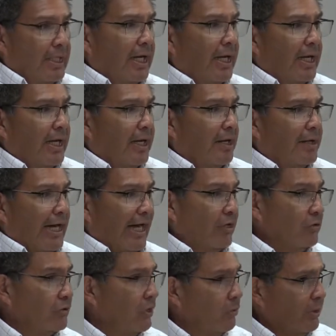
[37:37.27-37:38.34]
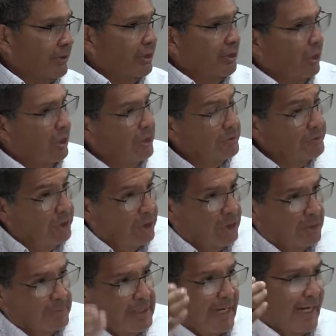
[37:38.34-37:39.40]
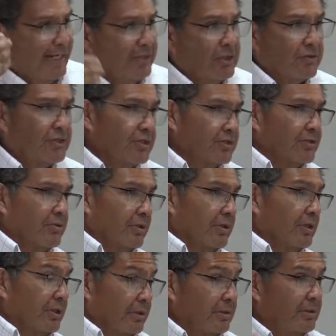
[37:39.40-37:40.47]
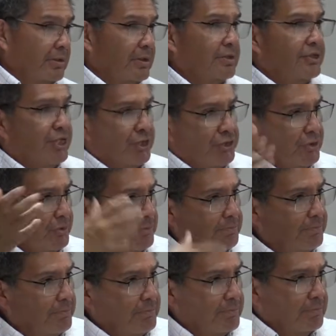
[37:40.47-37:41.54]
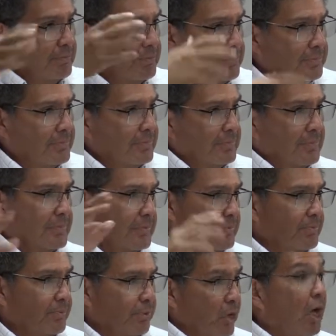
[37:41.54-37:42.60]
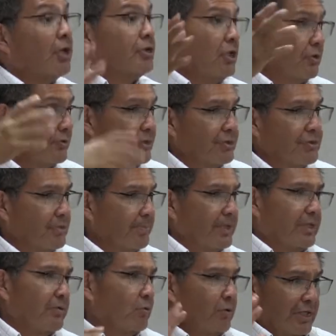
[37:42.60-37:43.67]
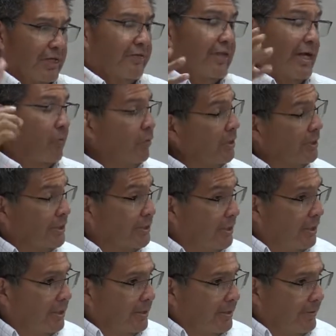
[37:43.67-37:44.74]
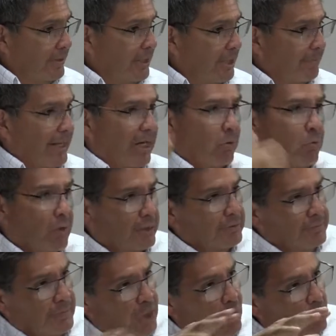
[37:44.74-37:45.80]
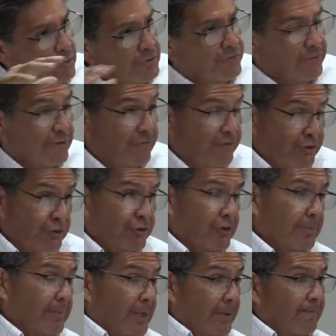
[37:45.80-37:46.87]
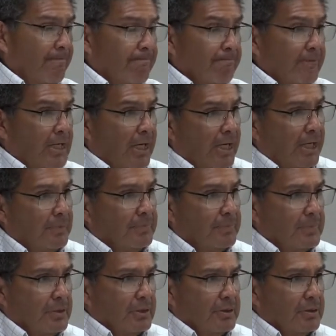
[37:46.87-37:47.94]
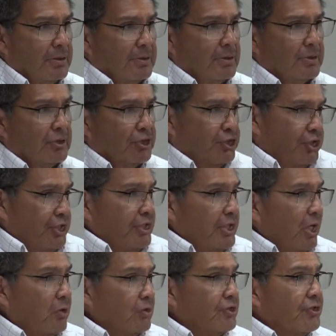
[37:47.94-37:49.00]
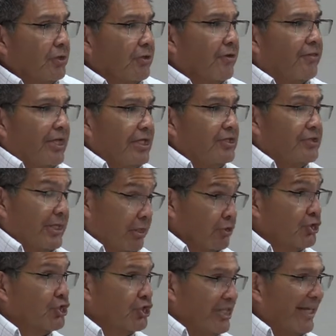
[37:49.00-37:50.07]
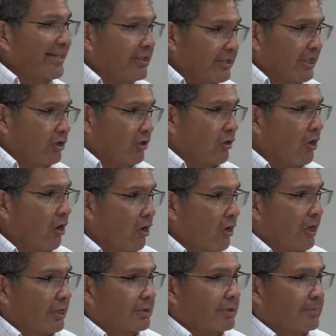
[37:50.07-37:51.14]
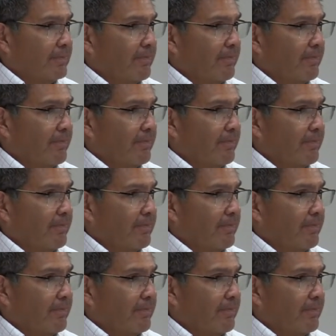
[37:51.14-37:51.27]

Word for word: Uh, I don't know what the long term diagnosis or continued prognosis or be, or whatever that word is, about what holds for the future, but uh, she knows there are things that are settled in her heart